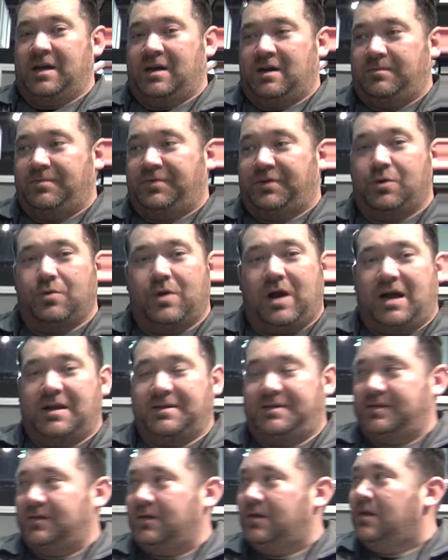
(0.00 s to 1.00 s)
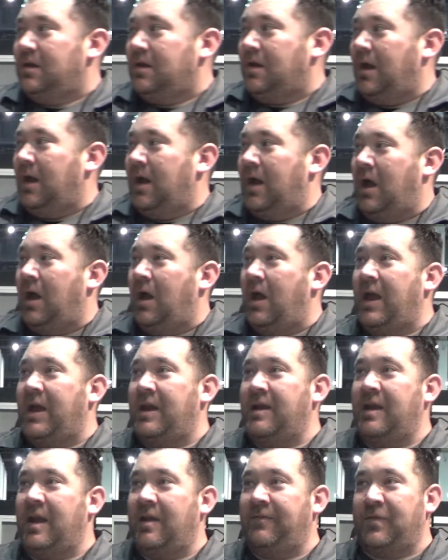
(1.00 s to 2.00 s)
on them through us.
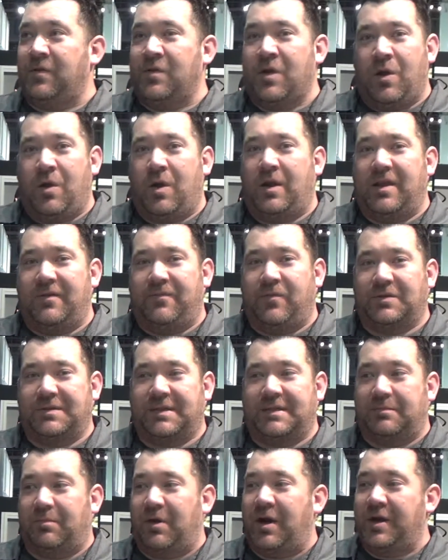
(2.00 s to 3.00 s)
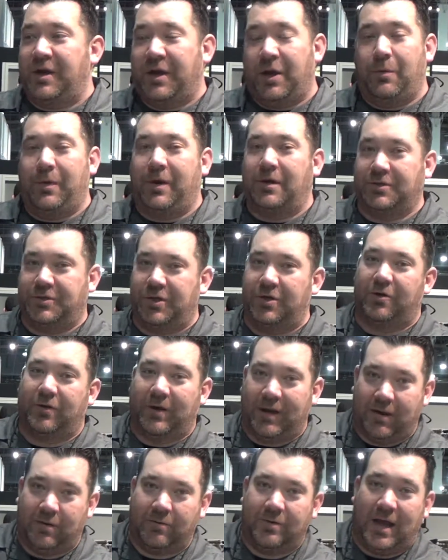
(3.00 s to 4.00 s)
And if you know Elite Force as a brand, you know we don't joke
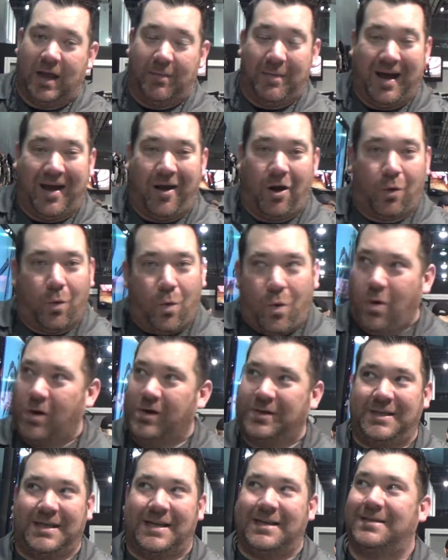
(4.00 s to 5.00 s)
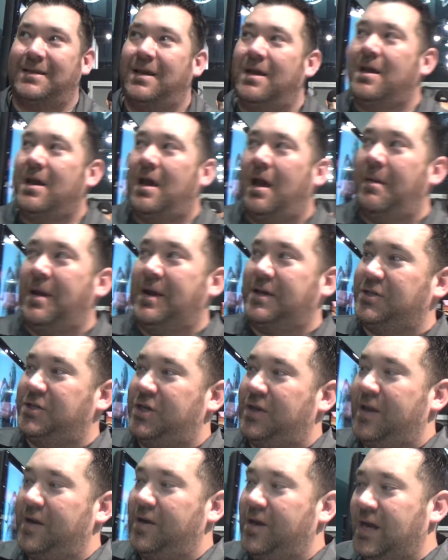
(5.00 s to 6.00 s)
around about our warranties and making
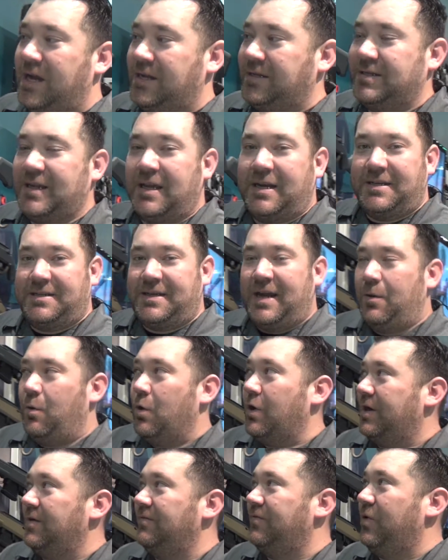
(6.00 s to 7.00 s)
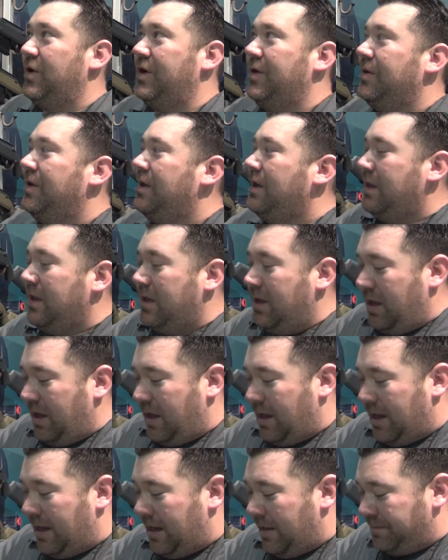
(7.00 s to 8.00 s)
sure that your gun's going to stay working for you.
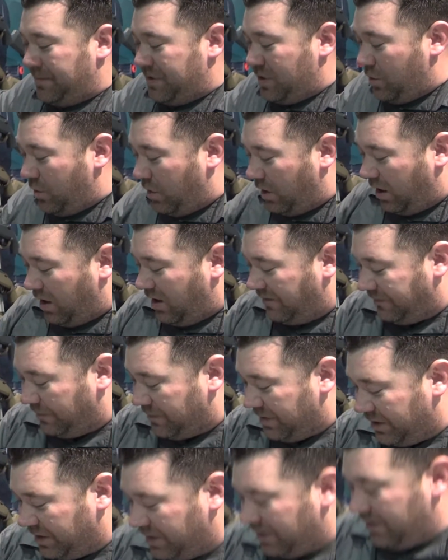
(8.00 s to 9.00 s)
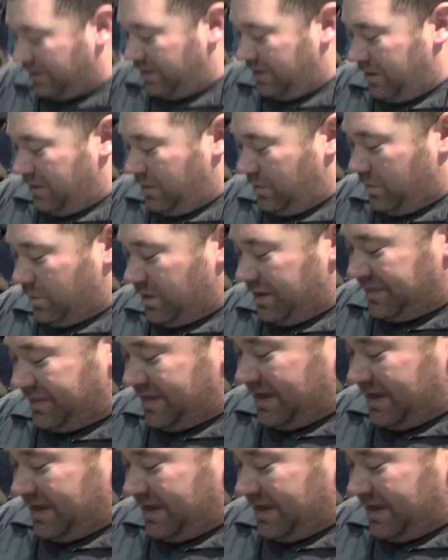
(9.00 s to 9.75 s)
You are all familiar with